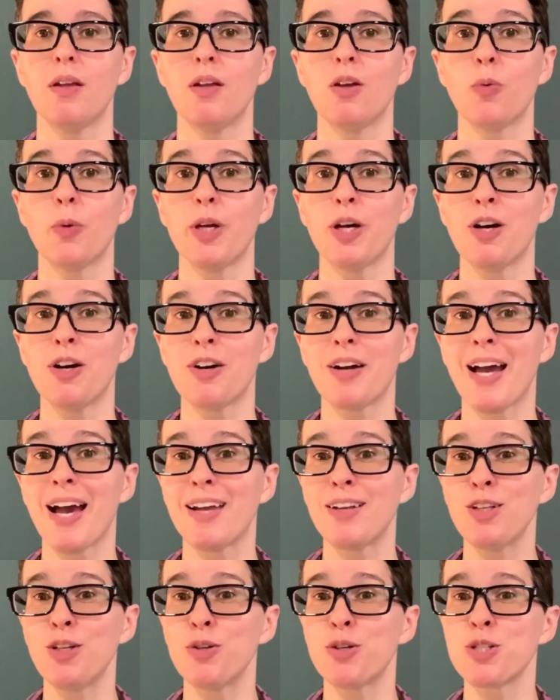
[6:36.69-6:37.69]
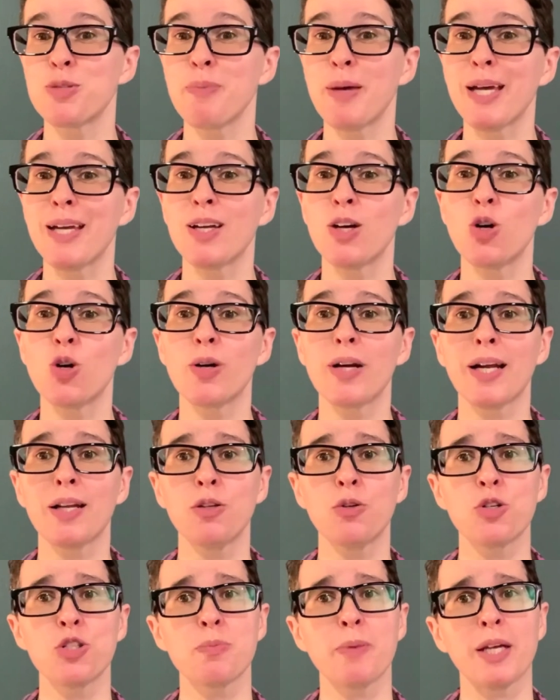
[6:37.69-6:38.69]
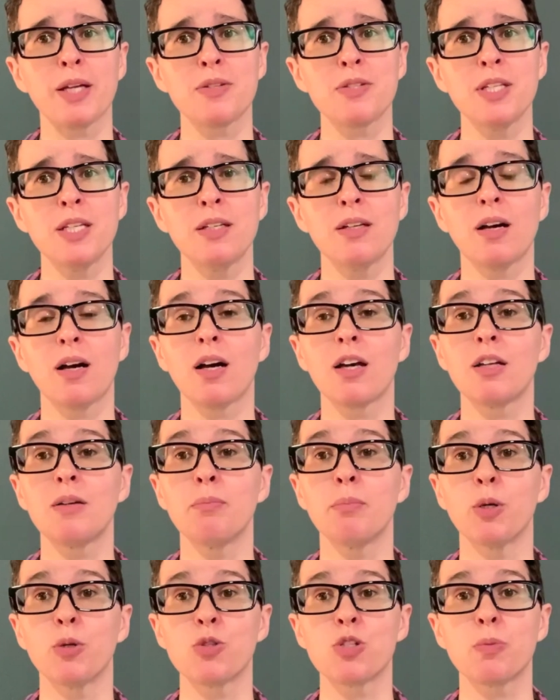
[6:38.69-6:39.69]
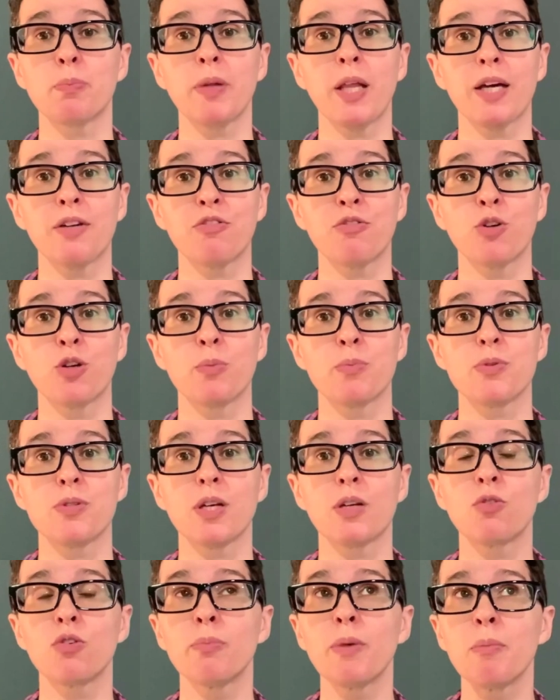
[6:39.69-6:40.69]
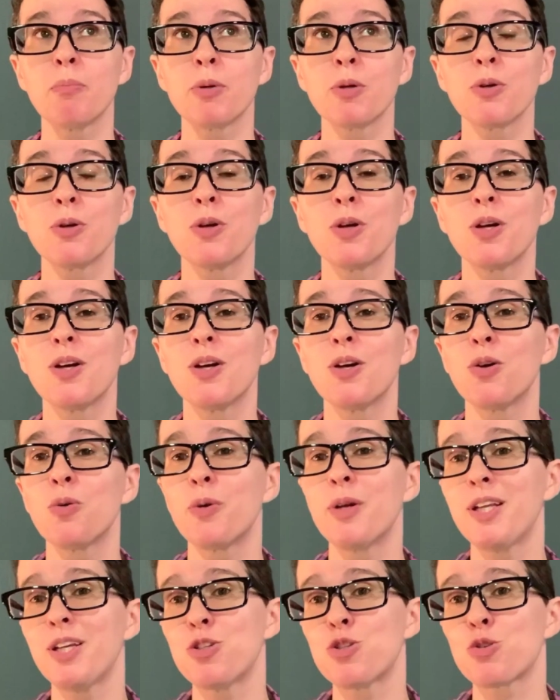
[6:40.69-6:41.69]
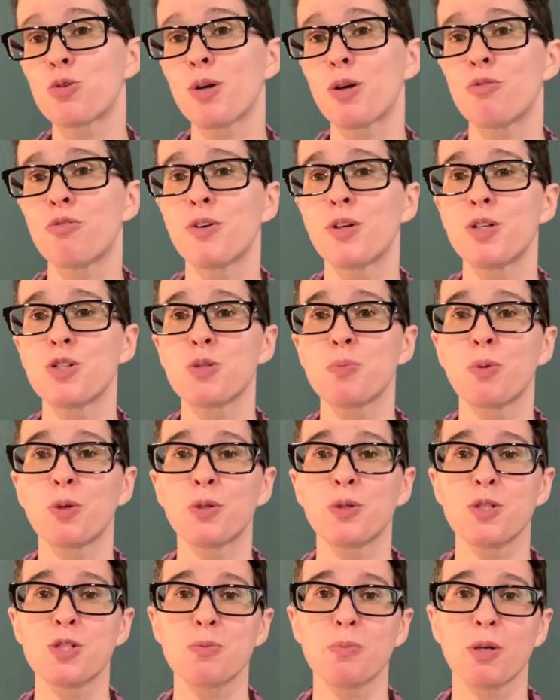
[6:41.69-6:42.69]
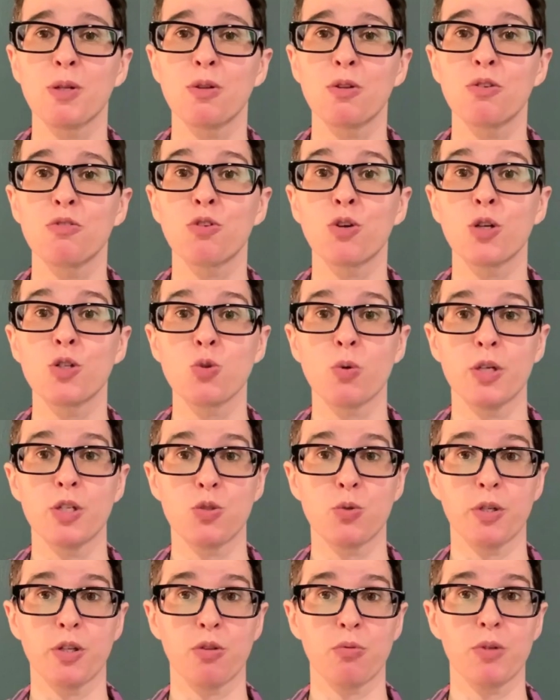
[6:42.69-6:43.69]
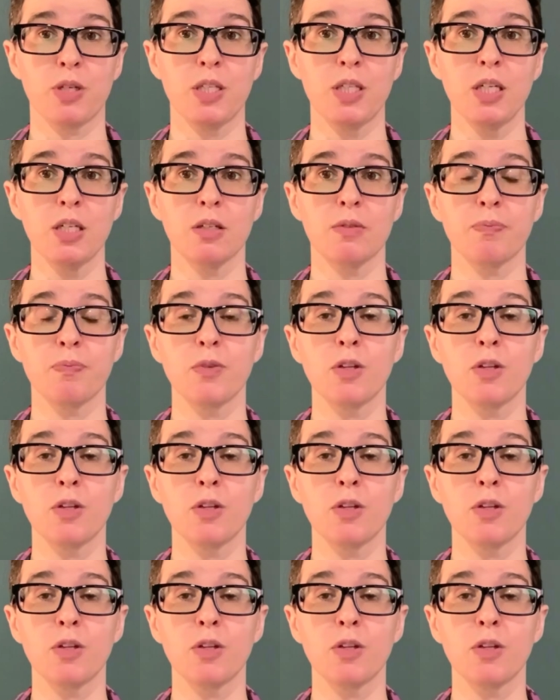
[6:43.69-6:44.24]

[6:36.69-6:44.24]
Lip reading: We are at Locus Mag or at Locus Magazine on most platforms. And remember, we need your crowdfunding support this month for our 2023 year.